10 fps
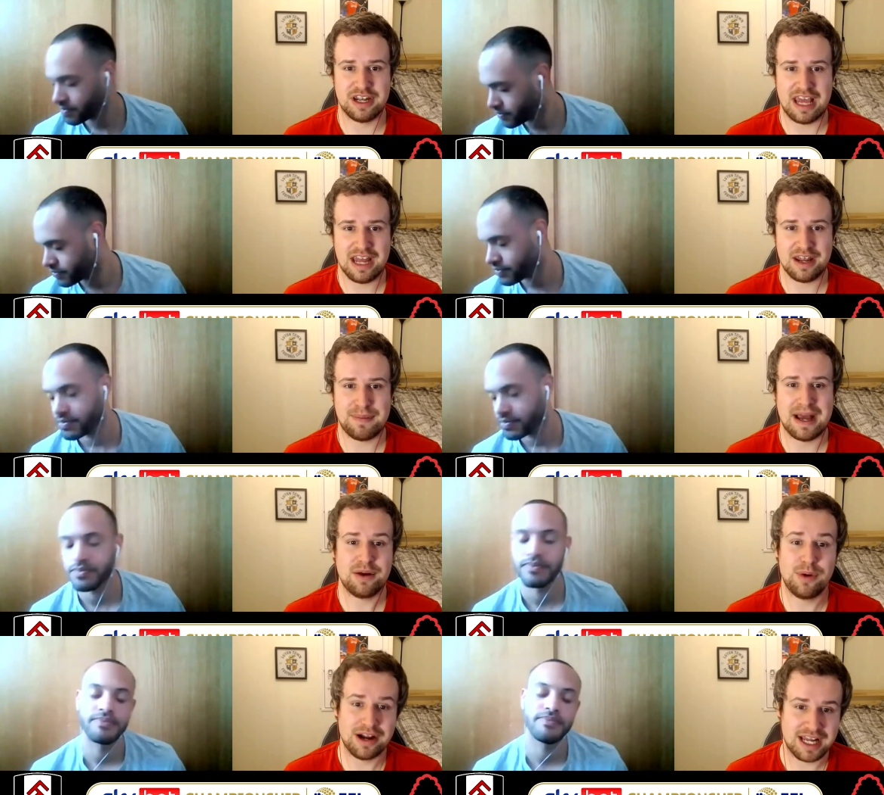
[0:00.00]
Speaker 1: and the header back
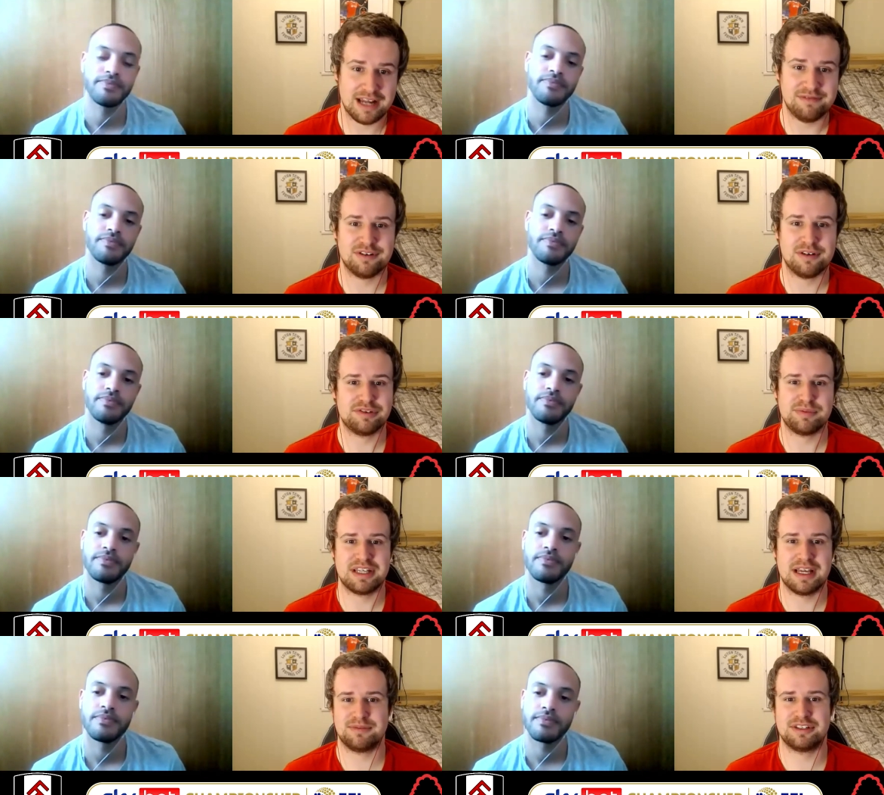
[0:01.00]
where it came from from
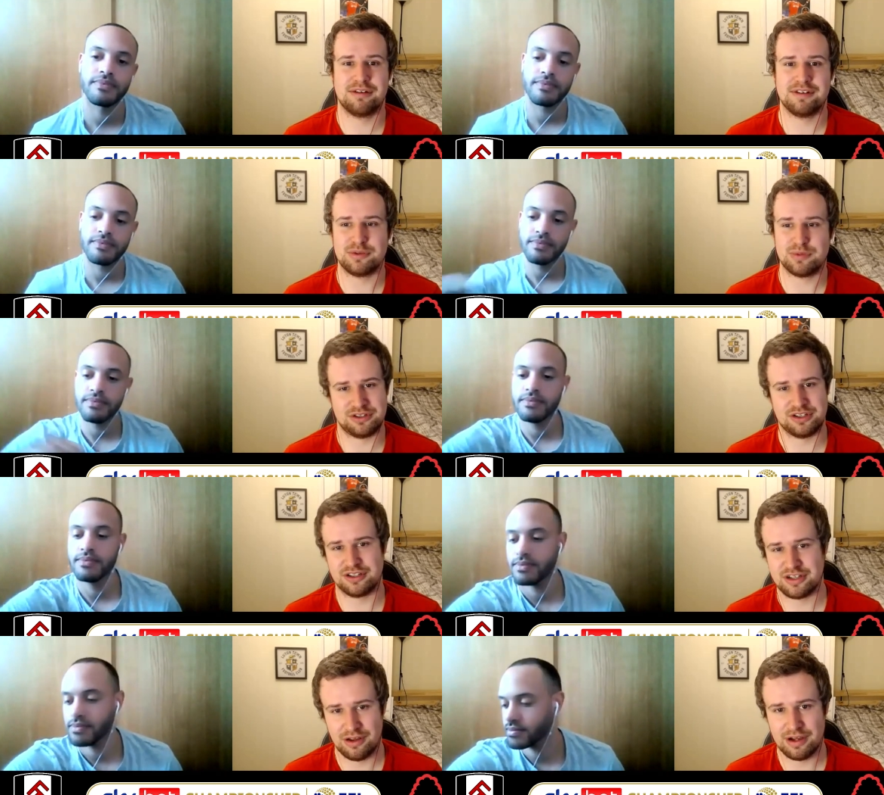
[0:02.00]
Sam Surridge was
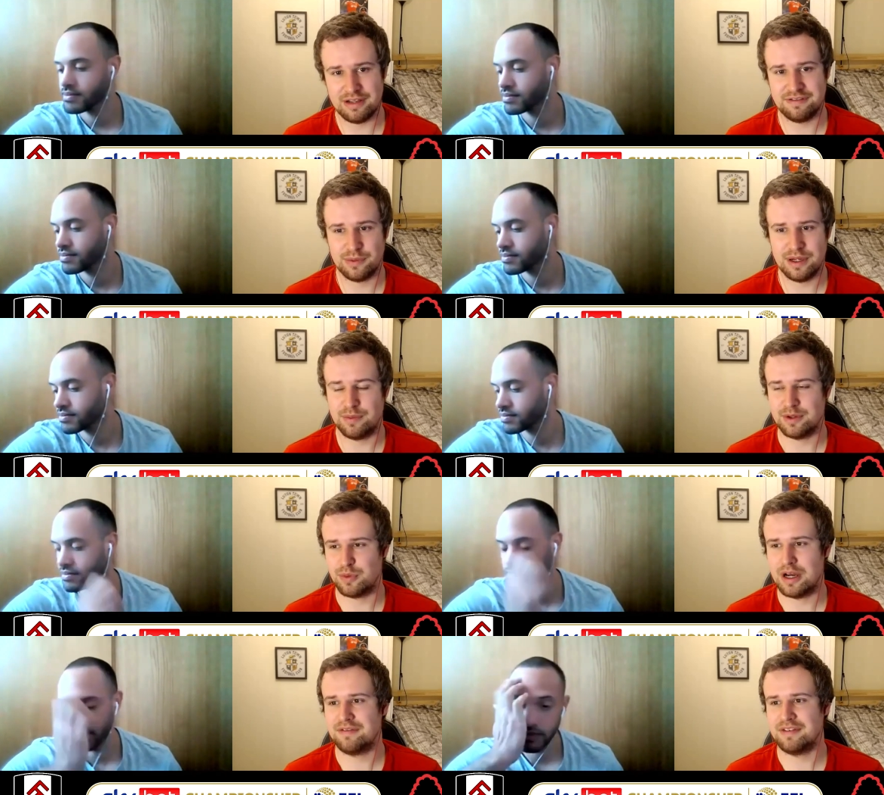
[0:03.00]
just delightful. It was
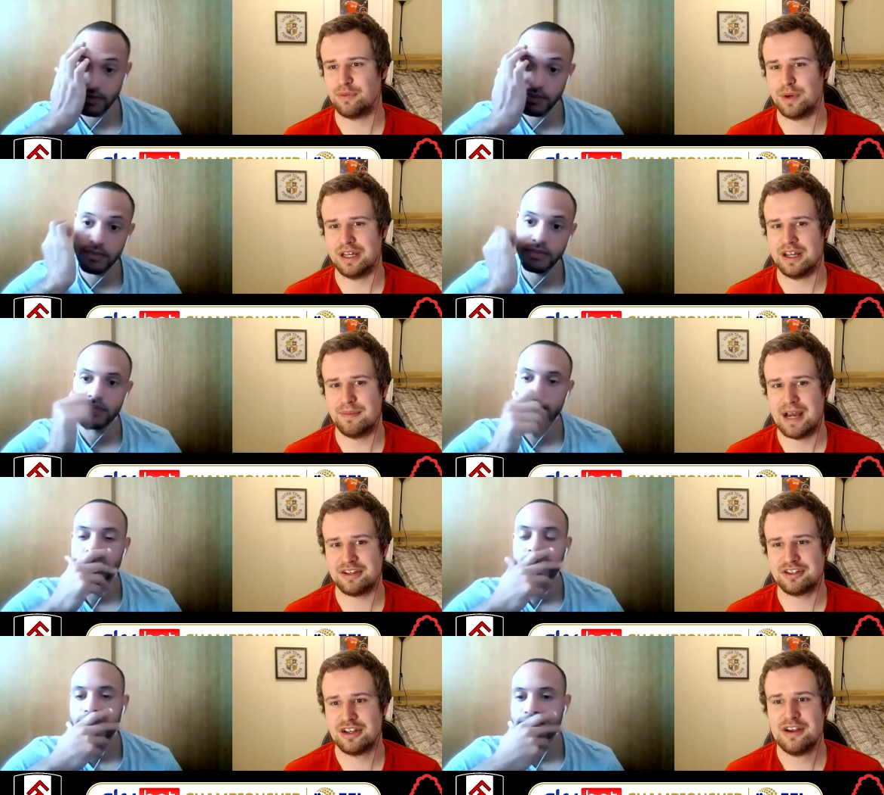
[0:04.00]
worthy of winning the
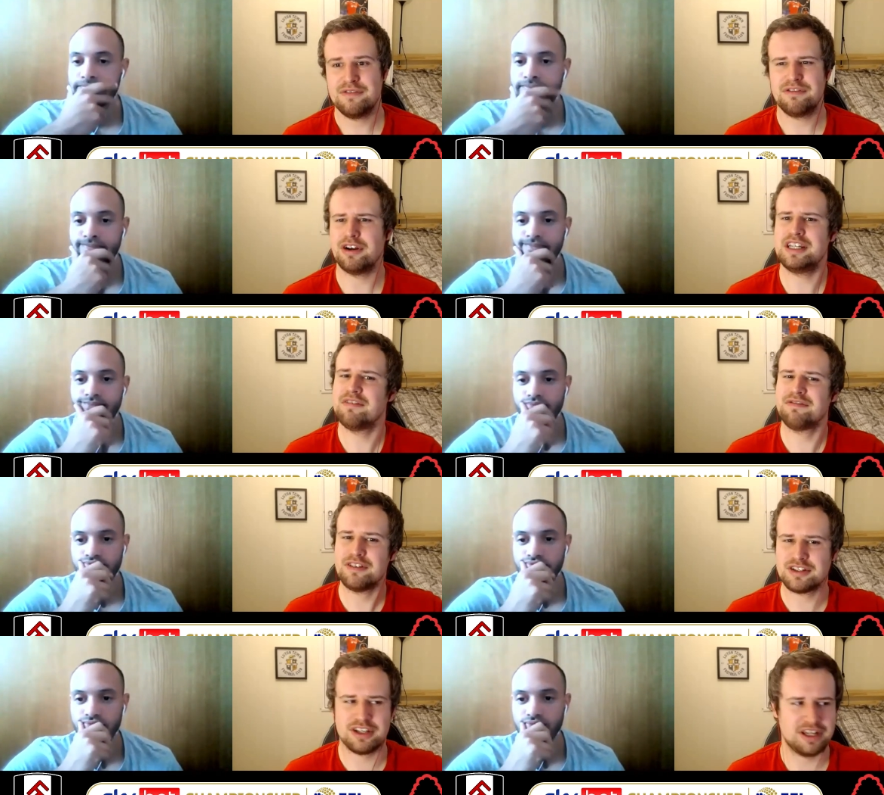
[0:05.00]
match. Very
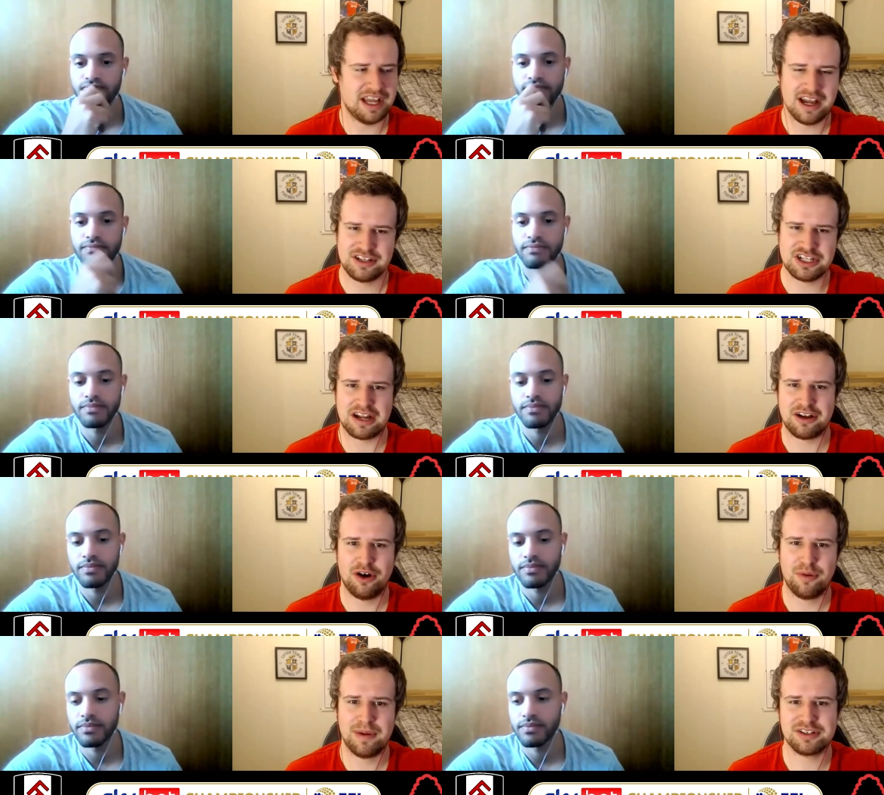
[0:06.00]
different to the uh, Jack
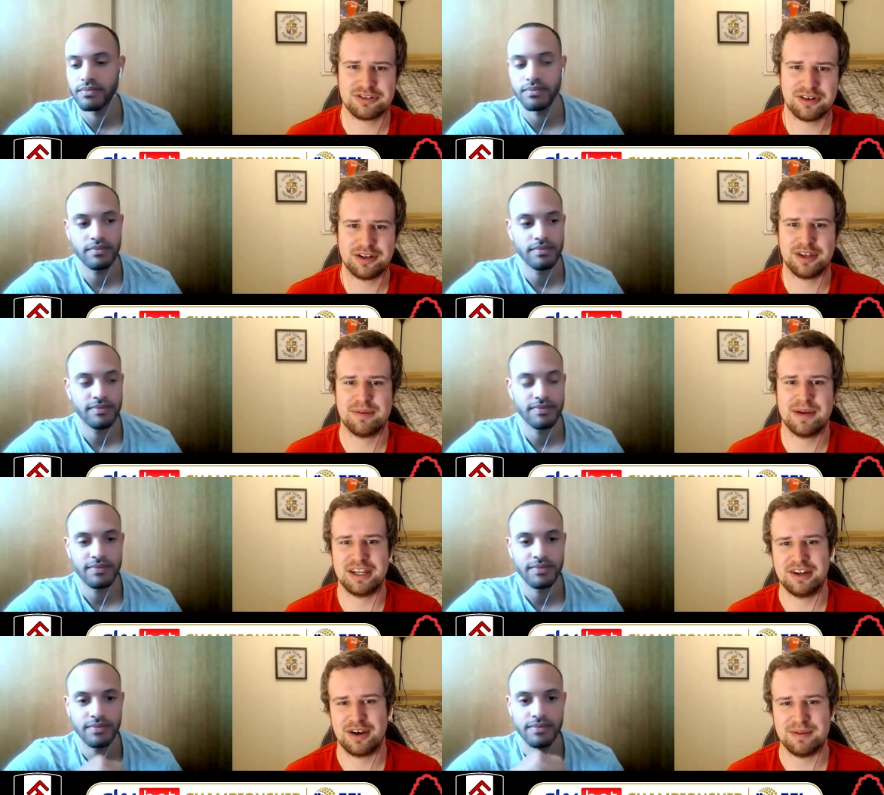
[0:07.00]
Colback strike on the
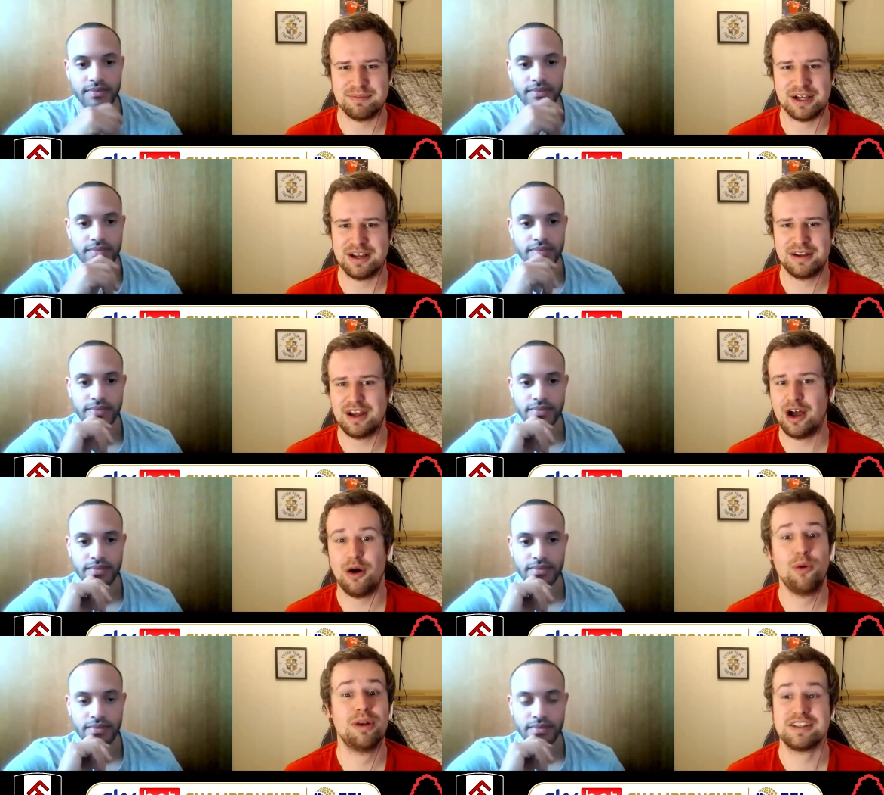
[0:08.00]
Monday night, but
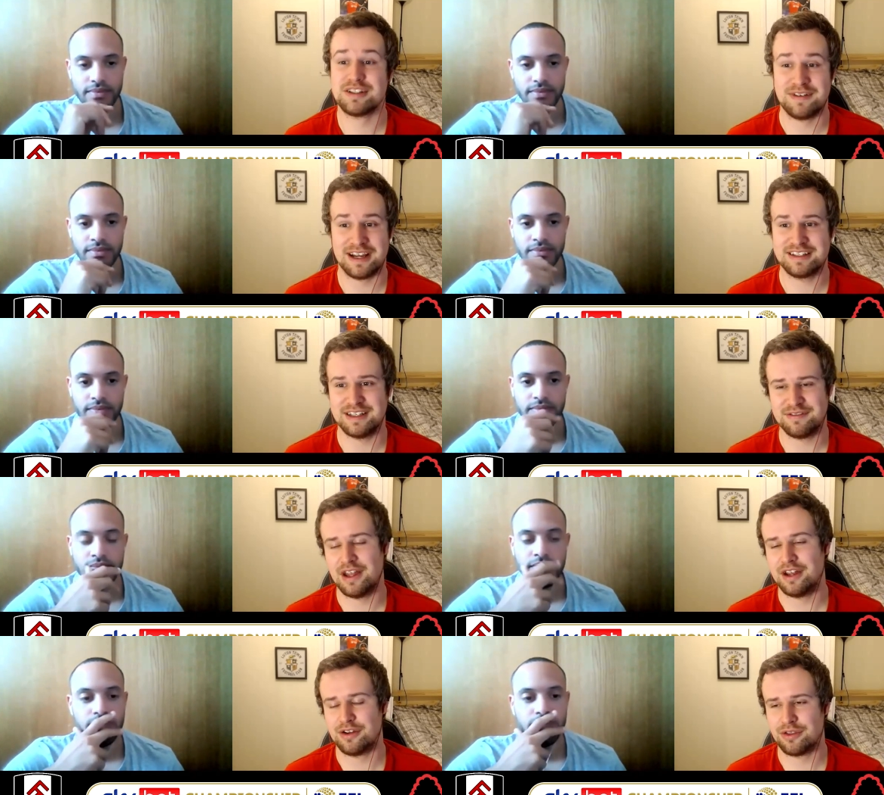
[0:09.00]
all as effective
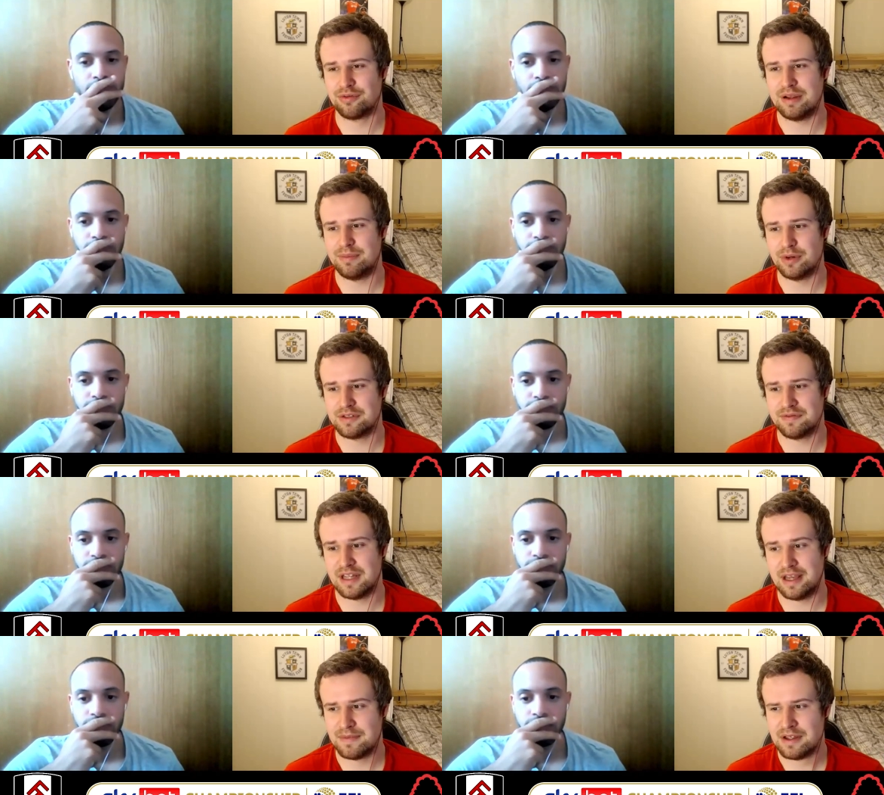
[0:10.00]
and a good three points for
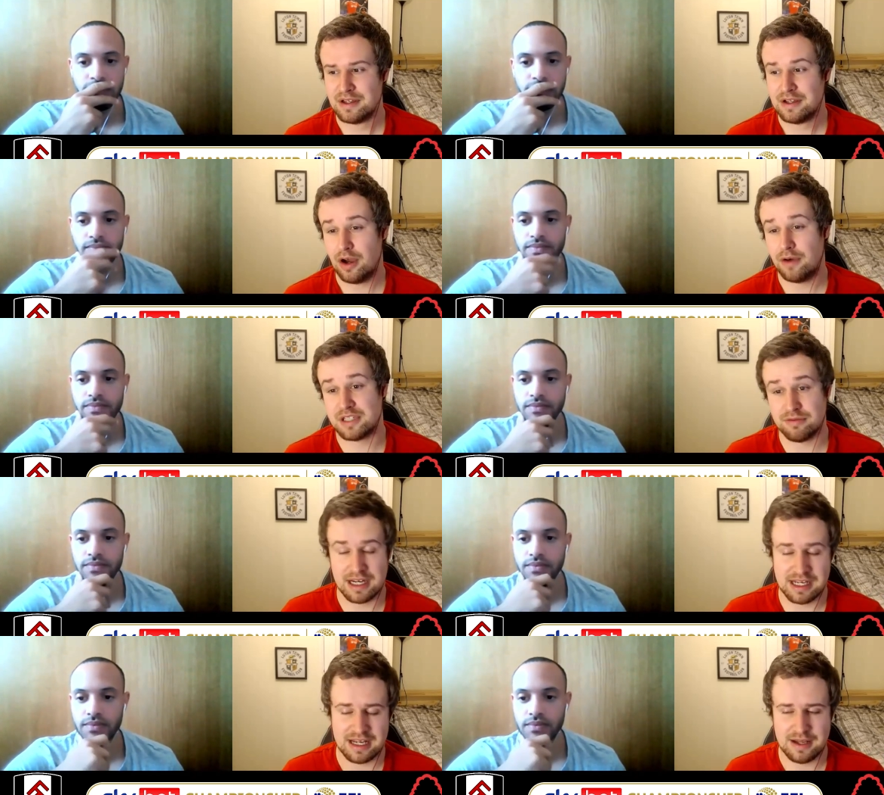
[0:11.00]
them. Obviously
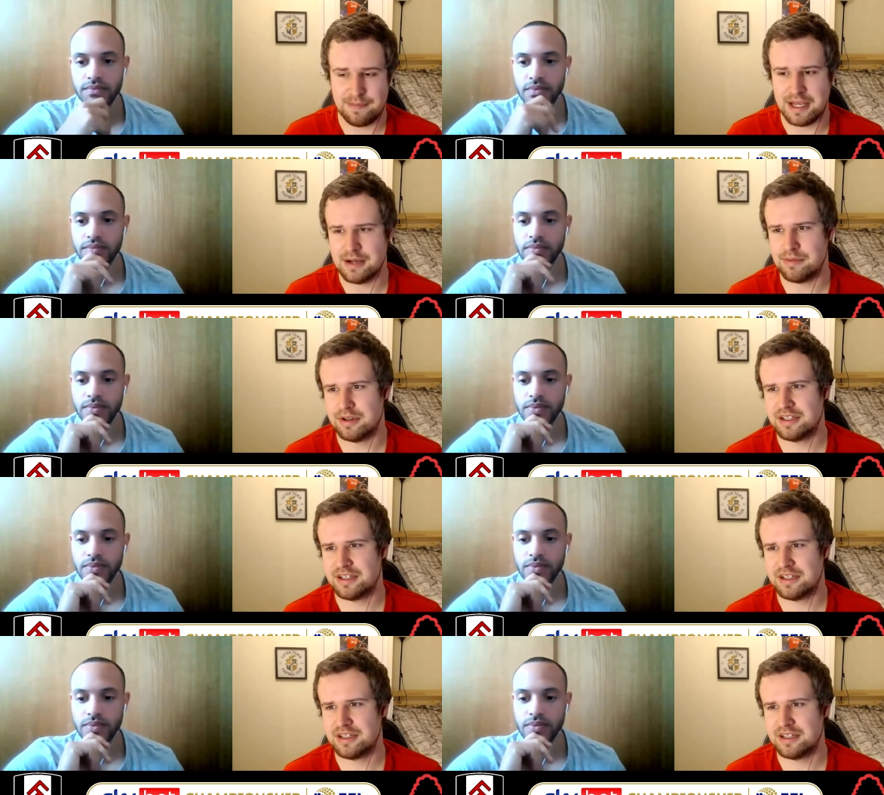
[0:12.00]
relegated Peterborough